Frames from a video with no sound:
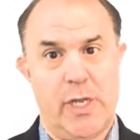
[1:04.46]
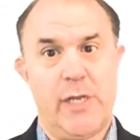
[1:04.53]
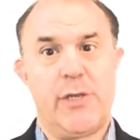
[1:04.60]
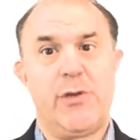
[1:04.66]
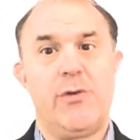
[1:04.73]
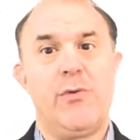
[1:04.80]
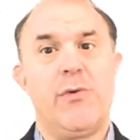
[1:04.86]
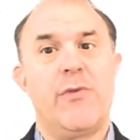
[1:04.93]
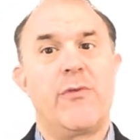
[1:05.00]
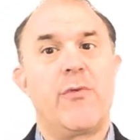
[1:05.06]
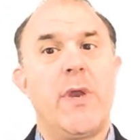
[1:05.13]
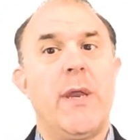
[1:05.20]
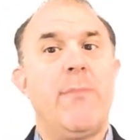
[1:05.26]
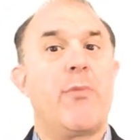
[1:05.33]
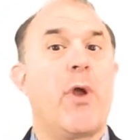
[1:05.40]
into
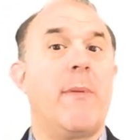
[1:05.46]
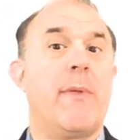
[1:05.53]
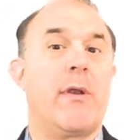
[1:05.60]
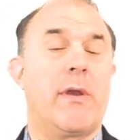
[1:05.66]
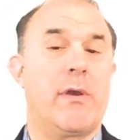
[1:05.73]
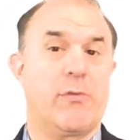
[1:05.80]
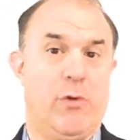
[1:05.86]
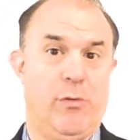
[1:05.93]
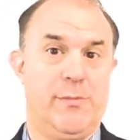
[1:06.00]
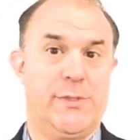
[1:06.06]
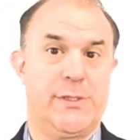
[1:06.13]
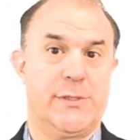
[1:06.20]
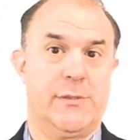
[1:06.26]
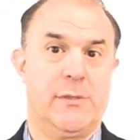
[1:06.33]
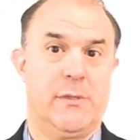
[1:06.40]
three primary
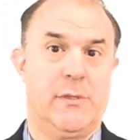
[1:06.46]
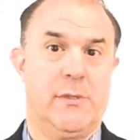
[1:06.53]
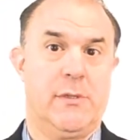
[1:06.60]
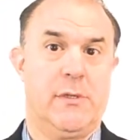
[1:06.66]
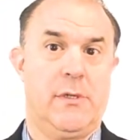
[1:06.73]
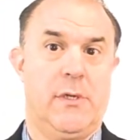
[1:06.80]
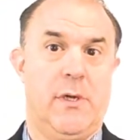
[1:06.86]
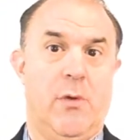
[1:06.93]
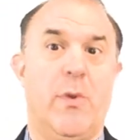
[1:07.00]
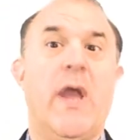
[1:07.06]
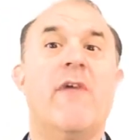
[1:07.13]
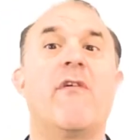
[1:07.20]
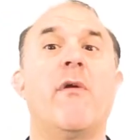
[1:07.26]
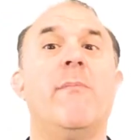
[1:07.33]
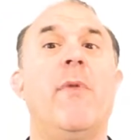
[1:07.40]
groups. We
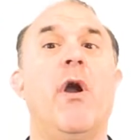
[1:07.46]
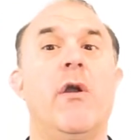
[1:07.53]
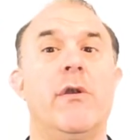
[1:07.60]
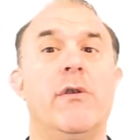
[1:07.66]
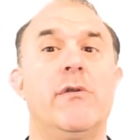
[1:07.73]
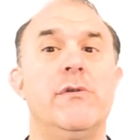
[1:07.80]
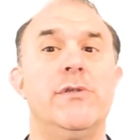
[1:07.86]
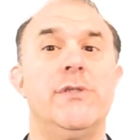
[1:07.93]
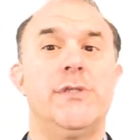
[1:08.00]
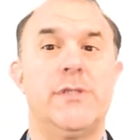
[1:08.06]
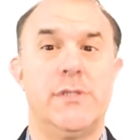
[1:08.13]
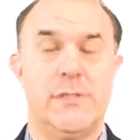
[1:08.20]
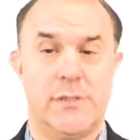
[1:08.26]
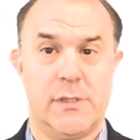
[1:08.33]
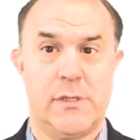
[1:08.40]
have our partners,
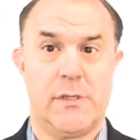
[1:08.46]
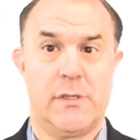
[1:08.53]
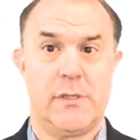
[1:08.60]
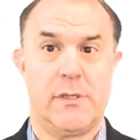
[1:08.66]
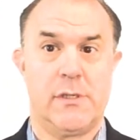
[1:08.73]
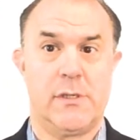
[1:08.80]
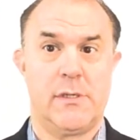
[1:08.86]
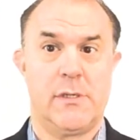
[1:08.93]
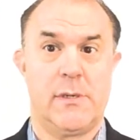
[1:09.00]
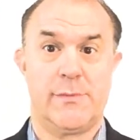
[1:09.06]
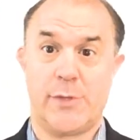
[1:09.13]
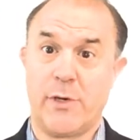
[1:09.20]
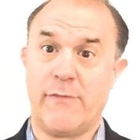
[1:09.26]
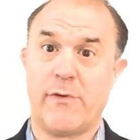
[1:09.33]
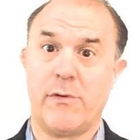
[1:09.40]

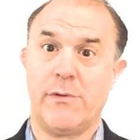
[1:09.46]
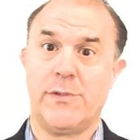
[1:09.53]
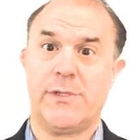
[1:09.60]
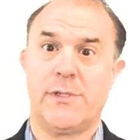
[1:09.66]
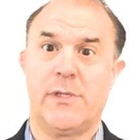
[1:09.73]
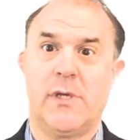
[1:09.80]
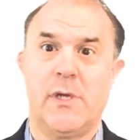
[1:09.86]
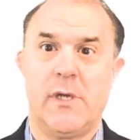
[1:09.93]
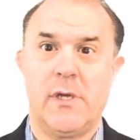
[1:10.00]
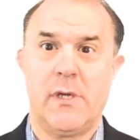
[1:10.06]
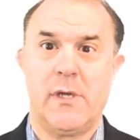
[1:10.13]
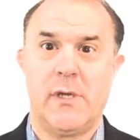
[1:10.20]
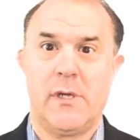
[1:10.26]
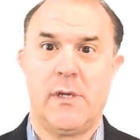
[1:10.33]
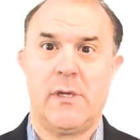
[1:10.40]
observers,
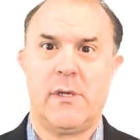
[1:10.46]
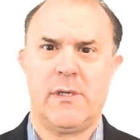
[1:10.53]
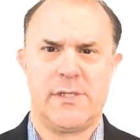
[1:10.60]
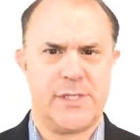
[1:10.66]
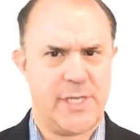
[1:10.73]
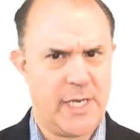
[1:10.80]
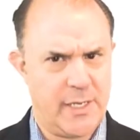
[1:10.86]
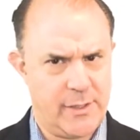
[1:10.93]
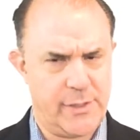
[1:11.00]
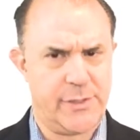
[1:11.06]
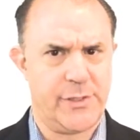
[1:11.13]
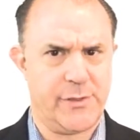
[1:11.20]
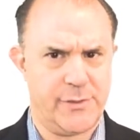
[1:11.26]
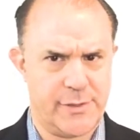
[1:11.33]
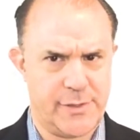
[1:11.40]
and
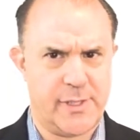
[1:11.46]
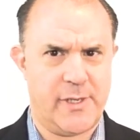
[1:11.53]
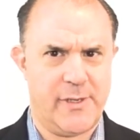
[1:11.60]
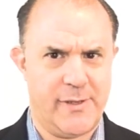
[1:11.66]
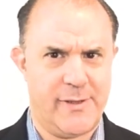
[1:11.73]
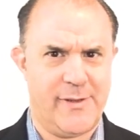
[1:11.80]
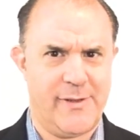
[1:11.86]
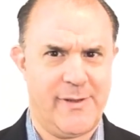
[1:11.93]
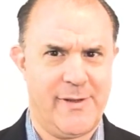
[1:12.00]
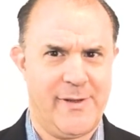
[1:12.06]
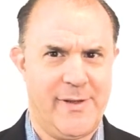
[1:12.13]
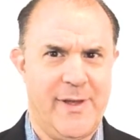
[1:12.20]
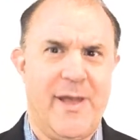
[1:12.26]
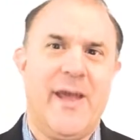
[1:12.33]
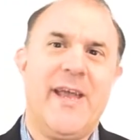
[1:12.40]
challengers.
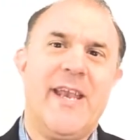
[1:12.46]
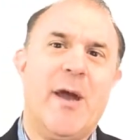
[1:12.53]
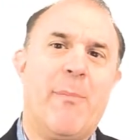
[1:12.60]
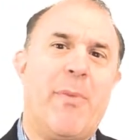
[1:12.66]
Now,